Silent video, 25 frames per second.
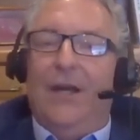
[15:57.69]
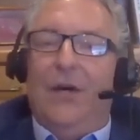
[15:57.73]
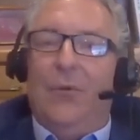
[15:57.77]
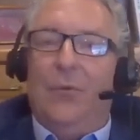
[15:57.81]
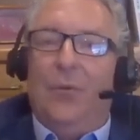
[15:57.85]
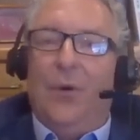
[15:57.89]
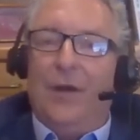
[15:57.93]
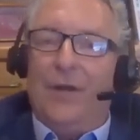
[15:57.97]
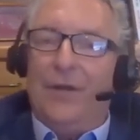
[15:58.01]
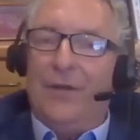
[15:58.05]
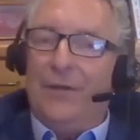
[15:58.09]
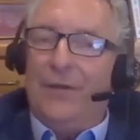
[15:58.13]

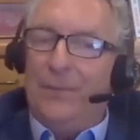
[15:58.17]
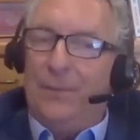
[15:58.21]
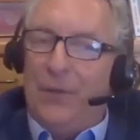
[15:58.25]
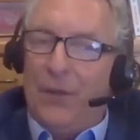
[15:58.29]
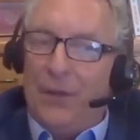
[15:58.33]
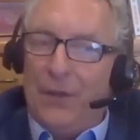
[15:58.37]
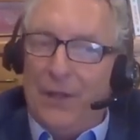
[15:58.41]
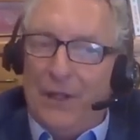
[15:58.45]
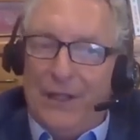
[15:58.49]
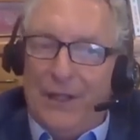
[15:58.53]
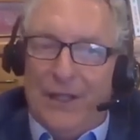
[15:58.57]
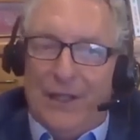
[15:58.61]
What are the
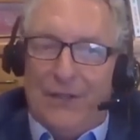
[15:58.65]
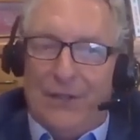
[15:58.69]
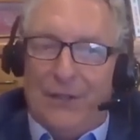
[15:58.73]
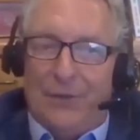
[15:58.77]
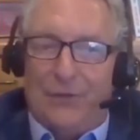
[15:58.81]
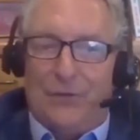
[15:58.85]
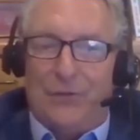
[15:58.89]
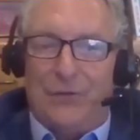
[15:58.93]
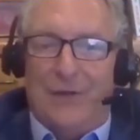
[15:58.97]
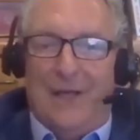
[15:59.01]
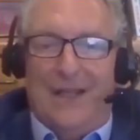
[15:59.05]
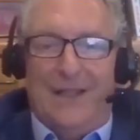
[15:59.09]

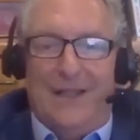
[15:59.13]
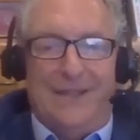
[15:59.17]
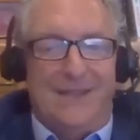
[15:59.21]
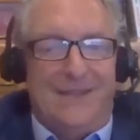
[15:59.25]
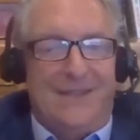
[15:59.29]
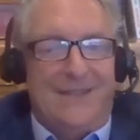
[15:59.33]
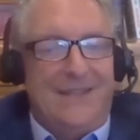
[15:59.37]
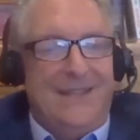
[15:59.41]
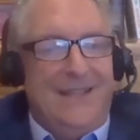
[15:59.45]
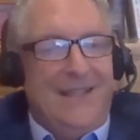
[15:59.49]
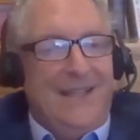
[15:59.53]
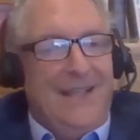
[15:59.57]
political
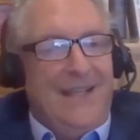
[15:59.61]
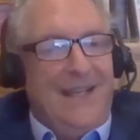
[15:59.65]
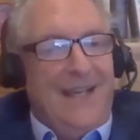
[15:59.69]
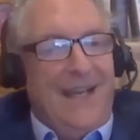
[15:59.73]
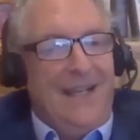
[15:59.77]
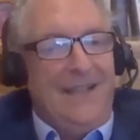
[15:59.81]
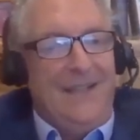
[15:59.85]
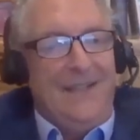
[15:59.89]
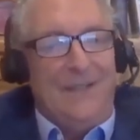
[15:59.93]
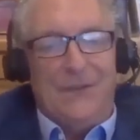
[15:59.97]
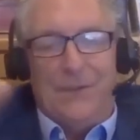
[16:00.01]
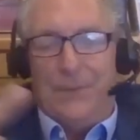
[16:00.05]
trends?
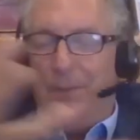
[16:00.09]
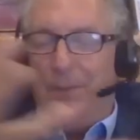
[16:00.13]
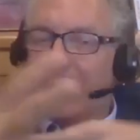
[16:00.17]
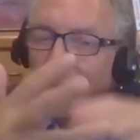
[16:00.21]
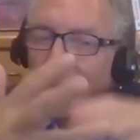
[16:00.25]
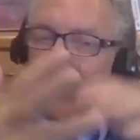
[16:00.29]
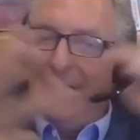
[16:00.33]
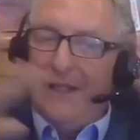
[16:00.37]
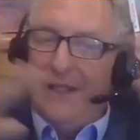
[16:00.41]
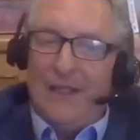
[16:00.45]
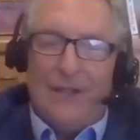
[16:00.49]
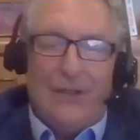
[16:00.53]
And there's
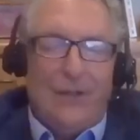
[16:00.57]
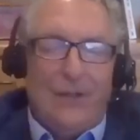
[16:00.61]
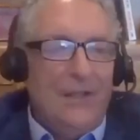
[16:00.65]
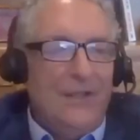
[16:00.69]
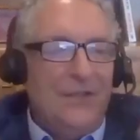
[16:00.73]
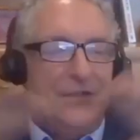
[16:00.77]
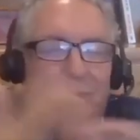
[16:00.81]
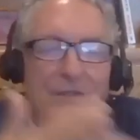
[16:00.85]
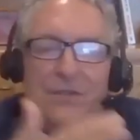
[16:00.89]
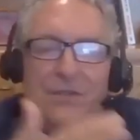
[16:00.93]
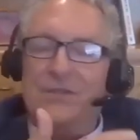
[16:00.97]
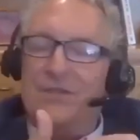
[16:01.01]
political
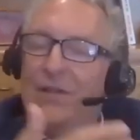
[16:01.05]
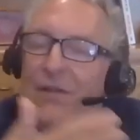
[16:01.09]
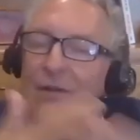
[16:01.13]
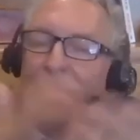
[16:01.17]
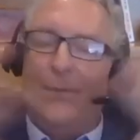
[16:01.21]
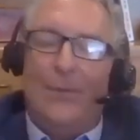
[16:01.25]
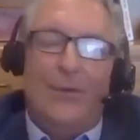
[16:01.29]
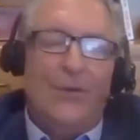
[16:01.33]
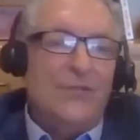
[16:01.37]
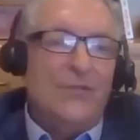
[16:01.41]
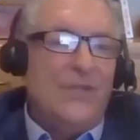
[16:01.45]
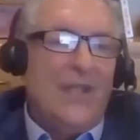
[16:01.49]
issues in
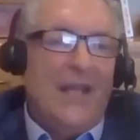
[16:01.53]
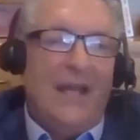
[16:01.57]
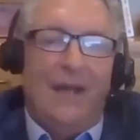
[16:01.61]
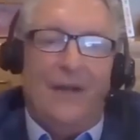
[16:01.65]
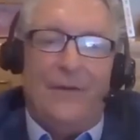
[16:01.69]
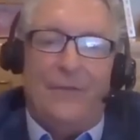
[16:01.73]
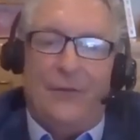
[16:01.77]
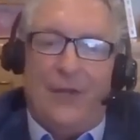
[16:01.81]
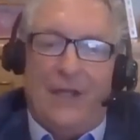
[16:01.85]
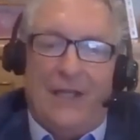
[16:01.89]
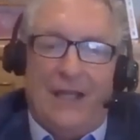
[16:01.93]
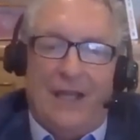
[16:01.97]
almost
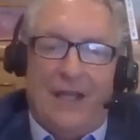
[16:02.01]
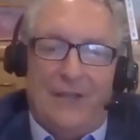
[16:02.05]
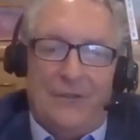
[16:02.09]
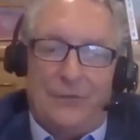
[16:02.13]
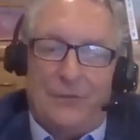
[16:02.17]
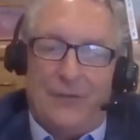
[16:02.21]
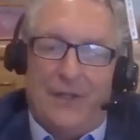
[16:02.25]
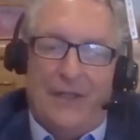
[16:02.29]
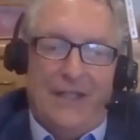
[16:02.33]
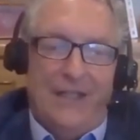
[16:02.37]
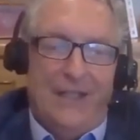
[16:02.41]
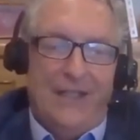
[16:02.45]
every
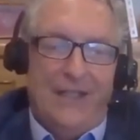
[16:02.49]
country.